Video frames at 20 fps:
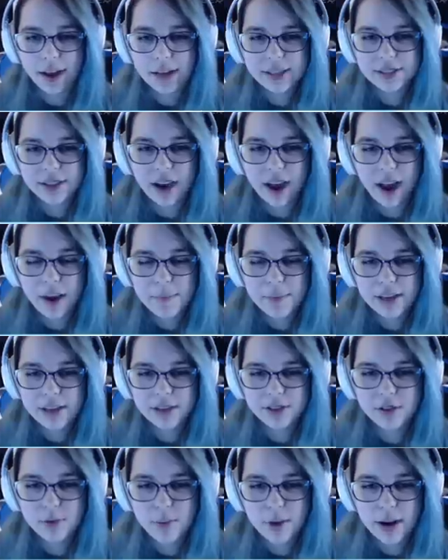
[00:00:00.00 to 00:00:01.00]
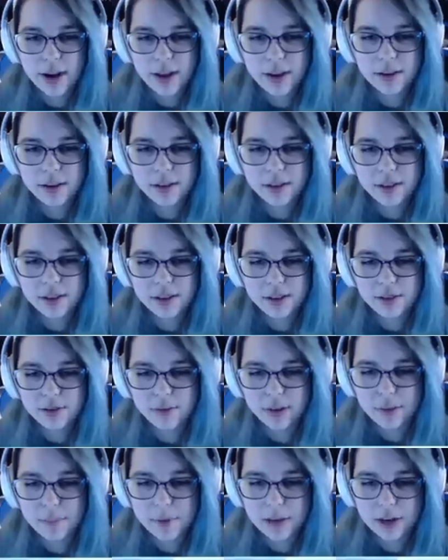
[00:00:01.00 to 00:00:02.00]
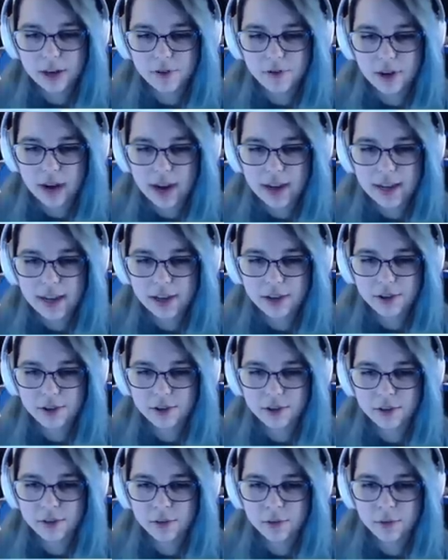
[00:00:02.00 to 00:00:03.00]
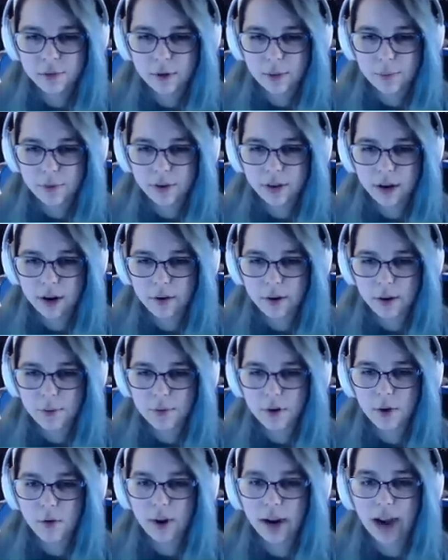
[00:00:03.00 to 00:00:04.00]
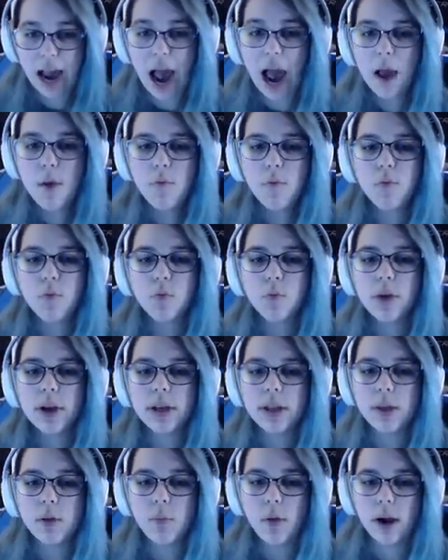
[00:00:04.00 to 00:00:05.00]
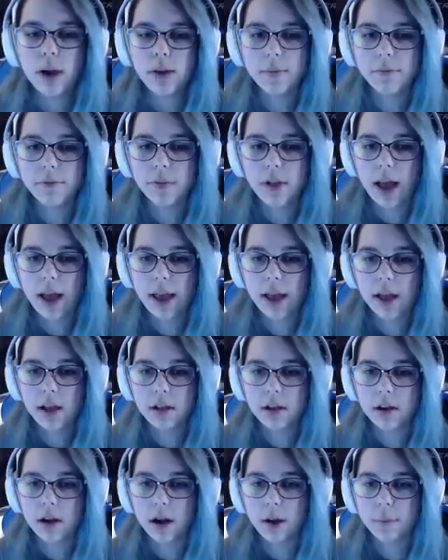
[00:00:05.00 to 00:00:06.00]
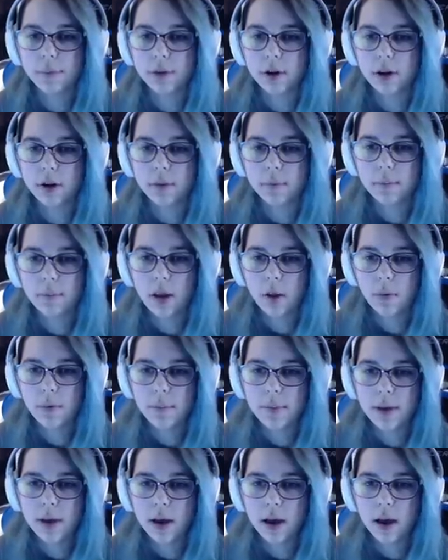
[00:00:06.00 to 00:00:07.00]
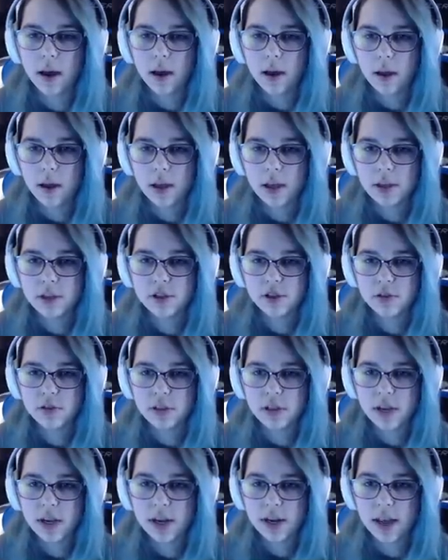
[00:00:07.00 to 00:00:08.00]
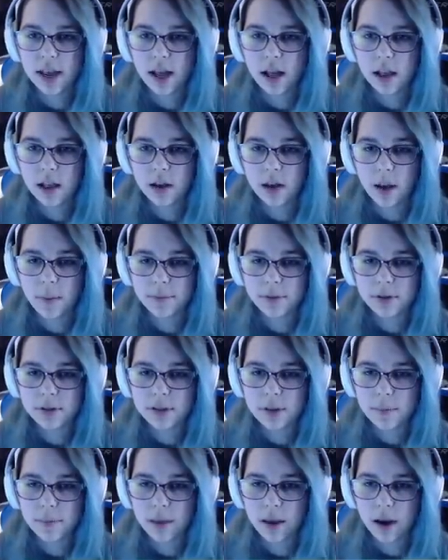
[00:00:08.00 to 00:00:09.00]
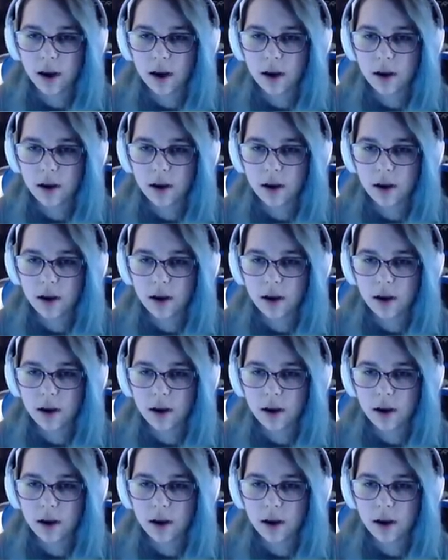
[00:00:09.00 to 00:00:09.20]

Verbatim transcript: I mean, do you want me to try and get you to the criminal area real quick? I really want to fly a helicopter. That would be... do you see any helicopters up there?